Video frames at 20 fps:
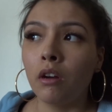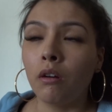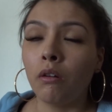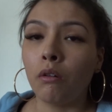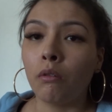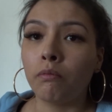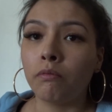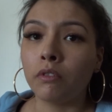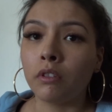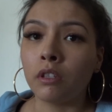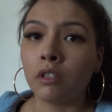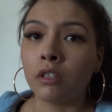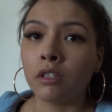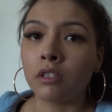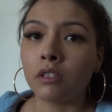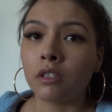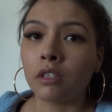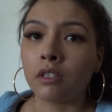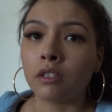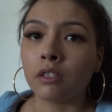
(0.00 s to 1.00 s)
Hopefully
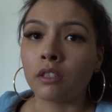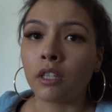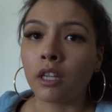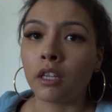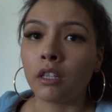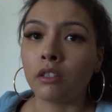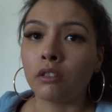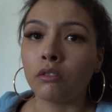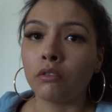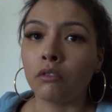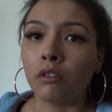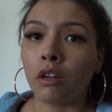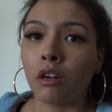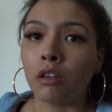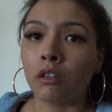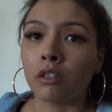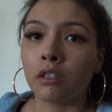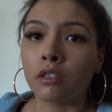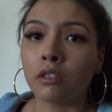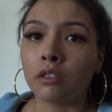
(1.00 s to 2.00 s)
this doesn't take too
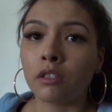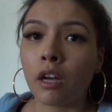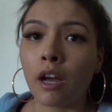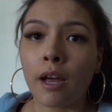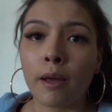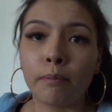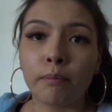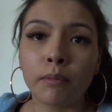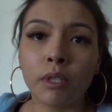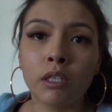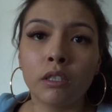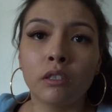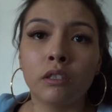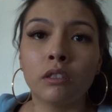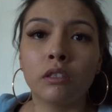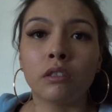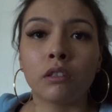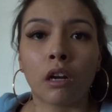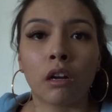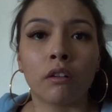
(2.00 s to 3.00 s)
long because I'm
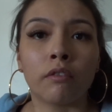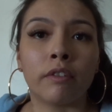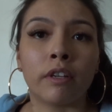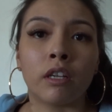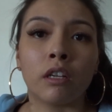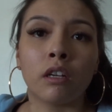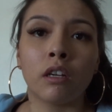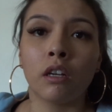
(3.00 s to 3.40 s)
starving.